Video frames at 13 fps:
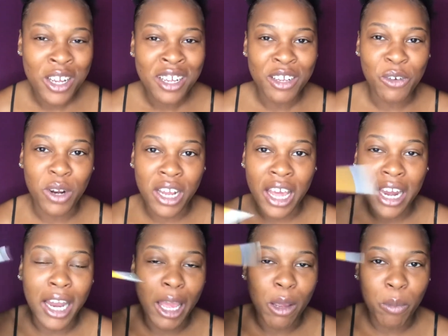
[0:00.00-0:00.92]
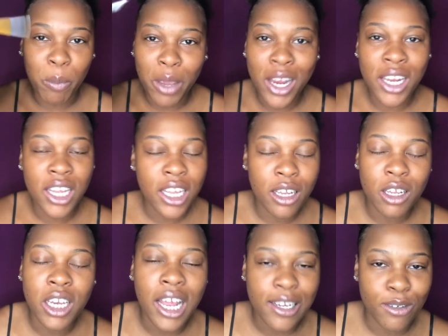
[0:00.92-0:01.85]
You wanna kind of like make her look a little
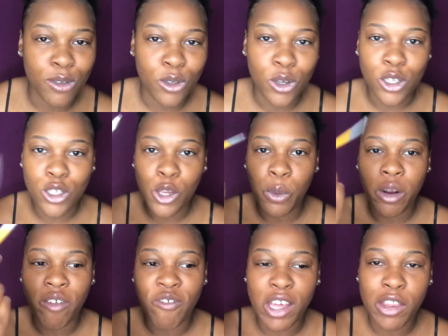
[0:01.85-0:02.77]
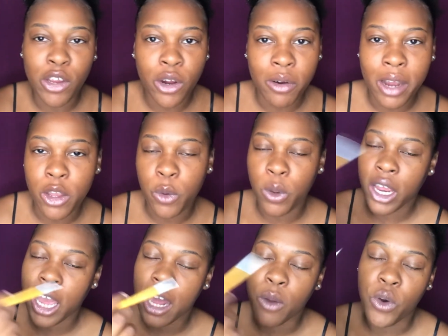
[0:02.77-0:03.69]
natural, you know? So you wanna feather her out. You
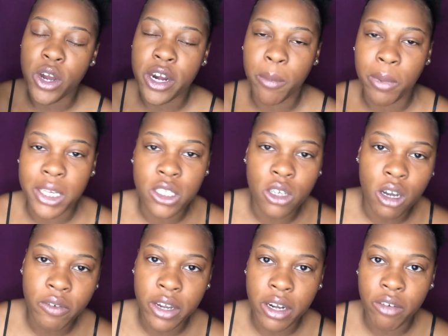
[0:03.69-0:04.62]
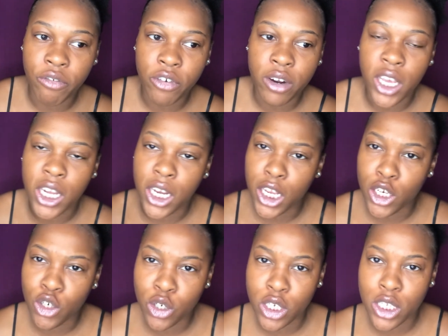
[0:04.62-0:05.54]
kind of want her to be soft in the front, in the
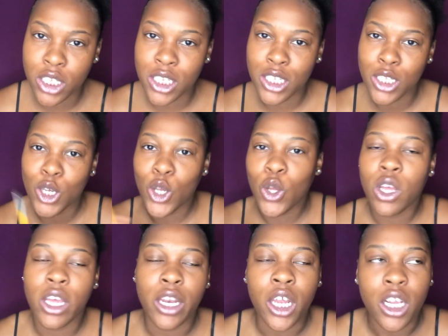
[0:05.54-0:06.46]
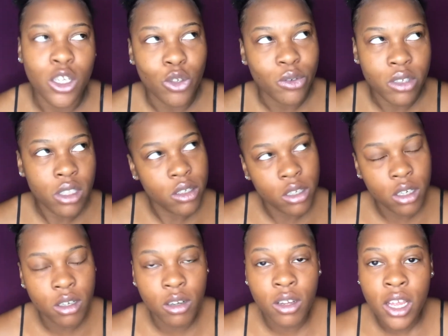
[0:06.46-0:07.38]
entrance,
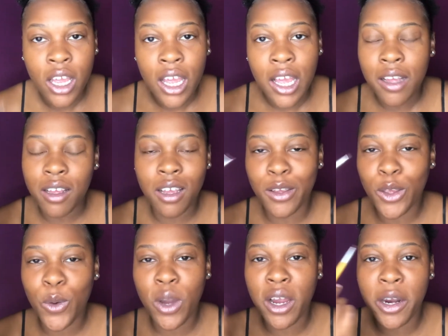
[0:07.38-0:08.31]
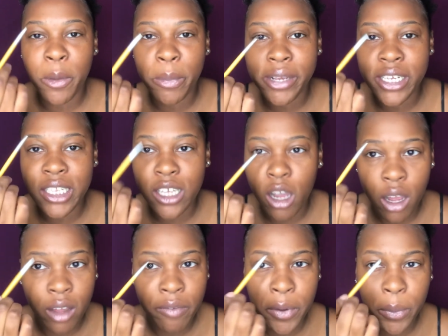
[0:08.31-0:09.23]
girl. You want her to be
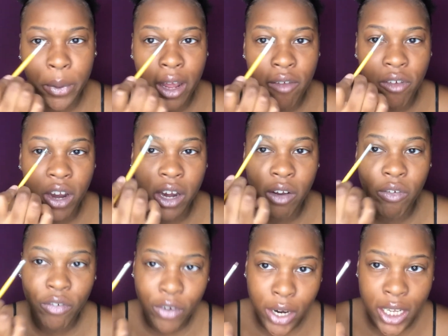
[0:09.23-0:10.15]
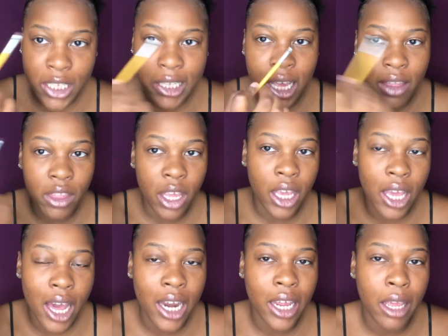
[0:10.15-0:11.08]
soft or whatever in the front, and then
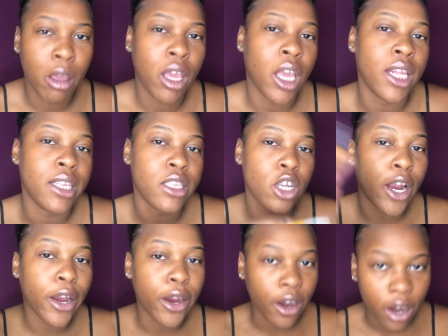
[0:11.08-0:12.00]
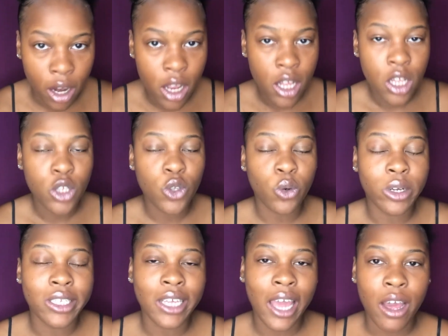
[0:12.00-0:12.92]
kind of get darker towards
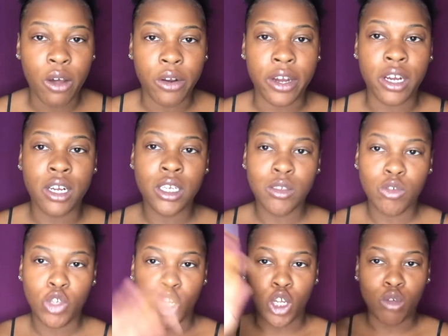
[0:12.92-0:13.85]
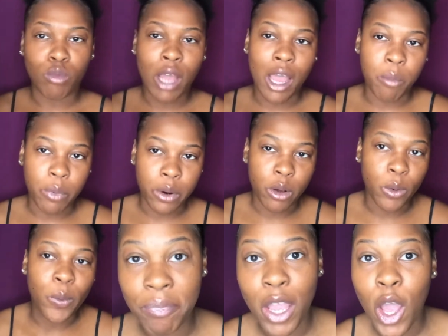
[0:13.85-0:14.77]
the outer, you know, eyebrow.